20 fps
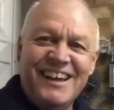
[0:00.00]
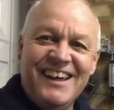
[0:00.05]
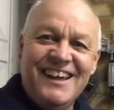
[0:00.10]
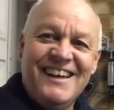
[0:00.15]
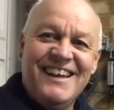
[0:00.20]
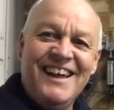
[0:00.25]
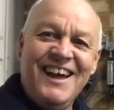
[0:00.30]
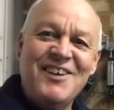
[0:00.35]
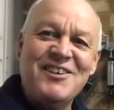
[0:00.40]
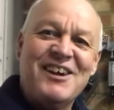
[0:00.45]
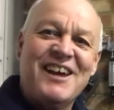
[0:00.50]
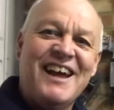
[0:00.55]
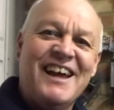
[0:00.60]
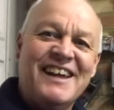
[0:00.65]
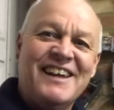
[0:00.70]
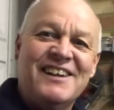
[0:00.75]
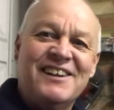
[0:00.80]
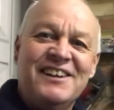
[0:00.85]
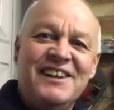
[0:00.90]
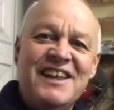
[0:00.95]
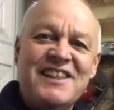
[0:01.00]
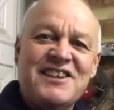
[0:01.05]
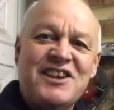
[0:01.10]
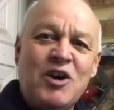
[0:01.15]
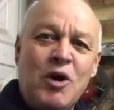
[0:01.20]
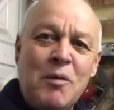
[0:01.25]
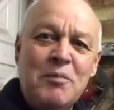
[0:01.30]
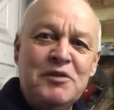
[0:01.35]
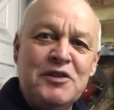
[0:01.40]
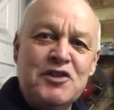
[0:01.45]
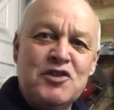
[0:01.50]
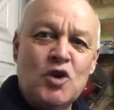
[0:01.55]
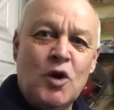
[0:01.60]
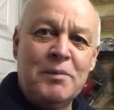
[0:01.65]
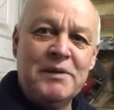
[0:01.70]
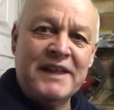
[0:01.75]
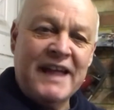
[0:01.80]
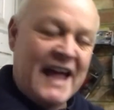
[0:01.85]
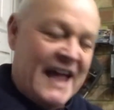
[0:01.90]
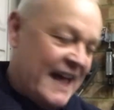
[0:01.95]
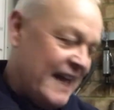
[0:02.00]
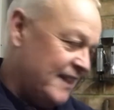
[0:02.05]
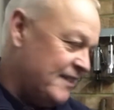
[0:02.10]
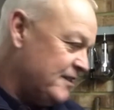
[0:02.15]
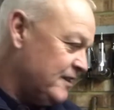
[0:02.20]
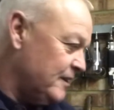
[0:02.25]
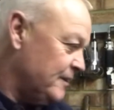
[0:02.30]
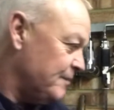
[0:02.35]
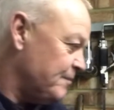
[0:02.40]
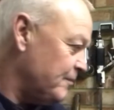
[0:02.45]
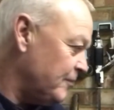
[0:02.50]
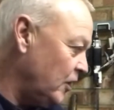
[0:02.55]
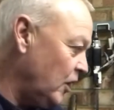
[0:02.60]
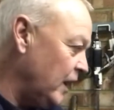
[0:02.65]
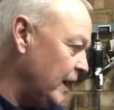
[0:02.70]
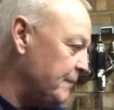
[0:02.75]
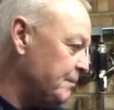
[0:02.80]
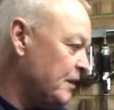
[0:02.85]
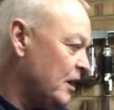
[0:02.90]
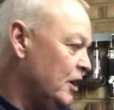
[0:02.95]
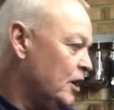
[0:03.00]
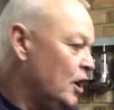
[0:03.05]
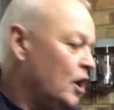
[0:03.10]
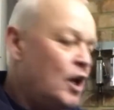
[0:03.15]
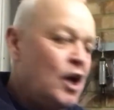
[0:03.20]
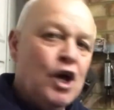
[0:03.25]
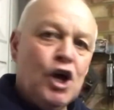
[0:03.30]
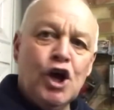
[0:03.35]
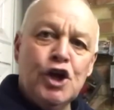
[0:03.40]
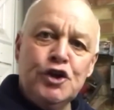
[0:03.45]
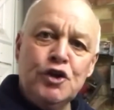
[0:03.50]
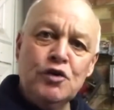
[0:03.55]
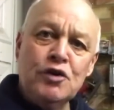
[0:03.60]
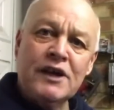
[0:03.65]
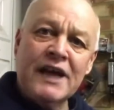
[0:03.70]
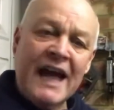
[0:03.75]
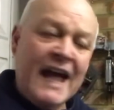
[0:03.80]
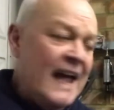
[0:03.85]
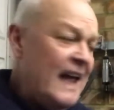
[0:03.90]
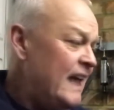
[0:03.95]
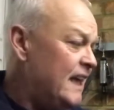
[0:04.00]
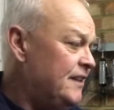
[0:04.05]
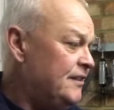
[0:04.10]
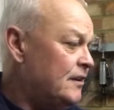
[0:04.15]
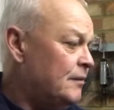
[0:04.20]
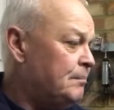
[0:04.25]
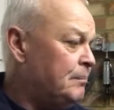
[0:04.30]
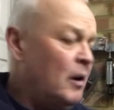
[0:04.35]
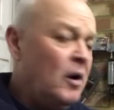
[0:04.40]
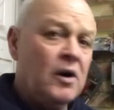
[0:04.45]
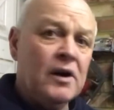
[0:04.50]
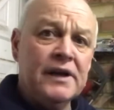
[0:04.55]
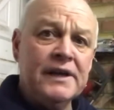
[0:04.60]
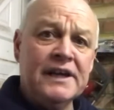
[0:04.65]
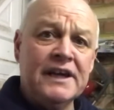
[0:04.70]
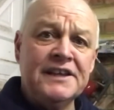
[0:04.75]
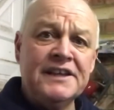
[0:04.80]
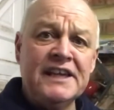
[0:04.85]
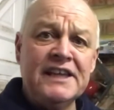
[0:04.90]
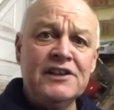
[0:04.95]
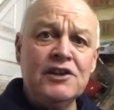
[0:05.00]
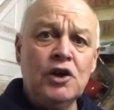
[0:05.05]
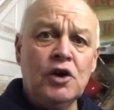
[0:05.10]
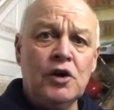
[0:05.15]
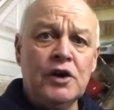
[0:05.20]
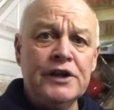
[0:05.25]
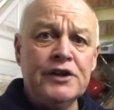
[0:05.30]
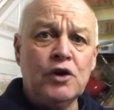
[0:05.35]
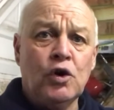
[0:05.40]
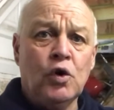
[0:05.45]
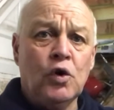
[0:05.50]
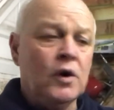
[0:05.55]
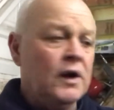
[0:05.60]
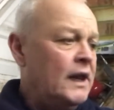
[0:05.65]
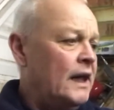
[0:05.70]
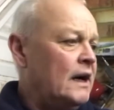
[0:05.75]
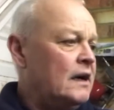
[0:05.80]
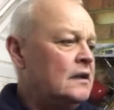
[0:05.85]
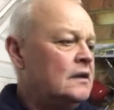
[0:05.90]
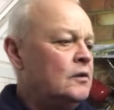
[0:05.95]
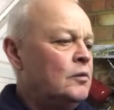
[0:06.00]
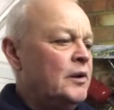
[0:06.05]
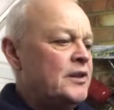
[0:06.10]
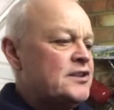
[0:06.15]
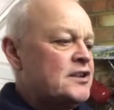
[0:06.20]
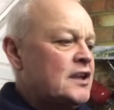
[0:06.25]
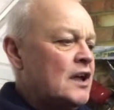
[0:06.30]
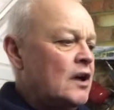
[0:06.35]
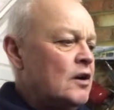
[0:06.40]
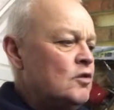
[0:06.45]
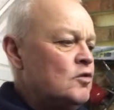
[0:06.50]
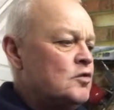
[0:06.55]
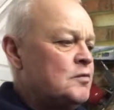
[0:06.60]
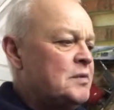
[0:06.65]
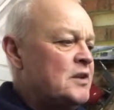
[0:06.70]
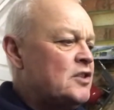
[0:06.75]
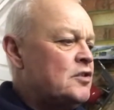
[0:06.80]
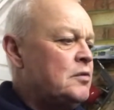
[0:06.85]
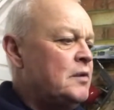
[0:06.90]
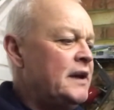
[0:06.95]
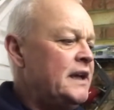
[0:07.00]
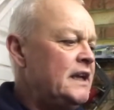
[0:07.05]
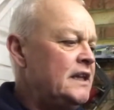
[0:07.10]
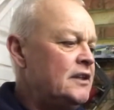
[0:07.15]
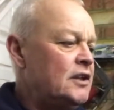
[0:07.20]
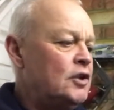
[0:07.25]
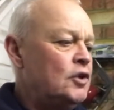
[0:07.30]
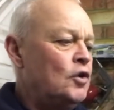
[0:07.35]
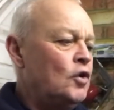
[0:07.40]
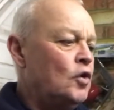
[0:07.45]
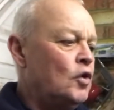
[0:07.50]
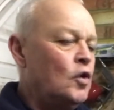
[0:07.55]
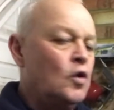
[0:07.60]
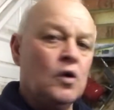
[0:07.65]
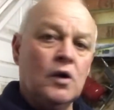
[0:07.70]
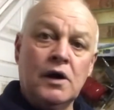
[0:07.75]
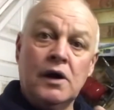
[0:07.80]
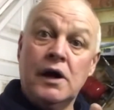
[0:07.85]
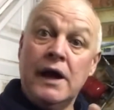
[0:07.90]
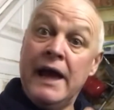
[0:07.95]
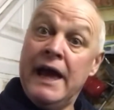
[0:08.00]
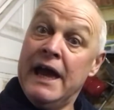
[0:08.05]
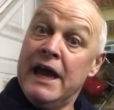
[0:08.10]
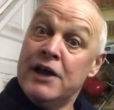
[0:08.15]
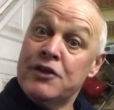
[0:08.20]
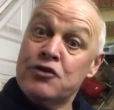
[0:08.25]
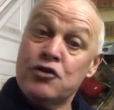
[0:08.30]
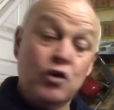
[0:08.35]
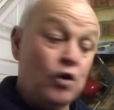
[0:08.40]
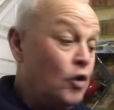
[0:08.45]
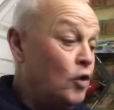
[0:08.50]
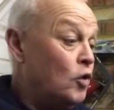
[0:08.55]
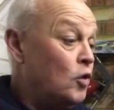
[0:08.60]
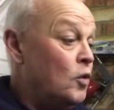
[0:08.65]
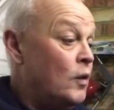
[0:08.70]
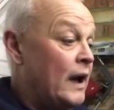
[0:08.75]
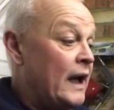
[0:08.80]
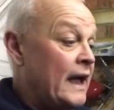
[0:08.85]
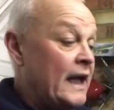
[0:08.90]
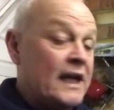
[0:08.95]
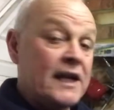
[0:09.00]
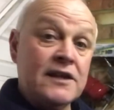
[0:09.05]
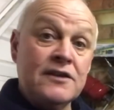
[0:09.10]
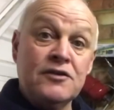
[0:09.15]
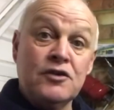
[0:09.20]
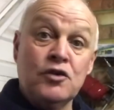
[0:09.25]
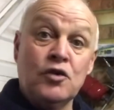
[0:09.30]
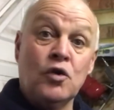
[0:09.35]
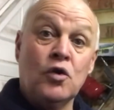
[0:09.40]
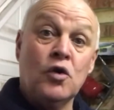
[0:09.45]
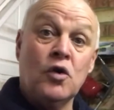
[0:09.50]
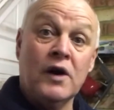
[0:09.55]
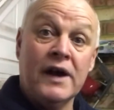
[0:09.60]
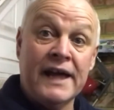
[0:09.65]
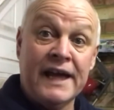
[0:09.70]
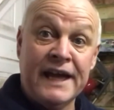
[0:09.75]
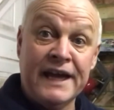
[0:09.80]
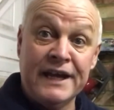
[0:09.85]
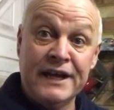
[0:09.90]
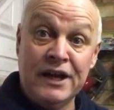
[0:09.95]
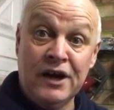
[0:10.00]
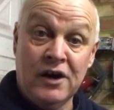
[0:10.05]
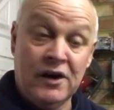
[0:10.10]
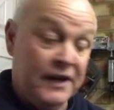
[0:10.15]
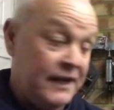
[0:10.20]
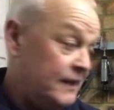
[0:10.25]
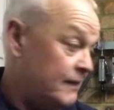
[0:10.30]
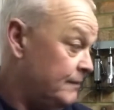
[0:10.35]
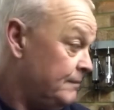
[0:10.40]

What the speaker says: Okay, let's get on with the job in hand. Right, you can buy an inline oiler which goes between your air tool and your air line.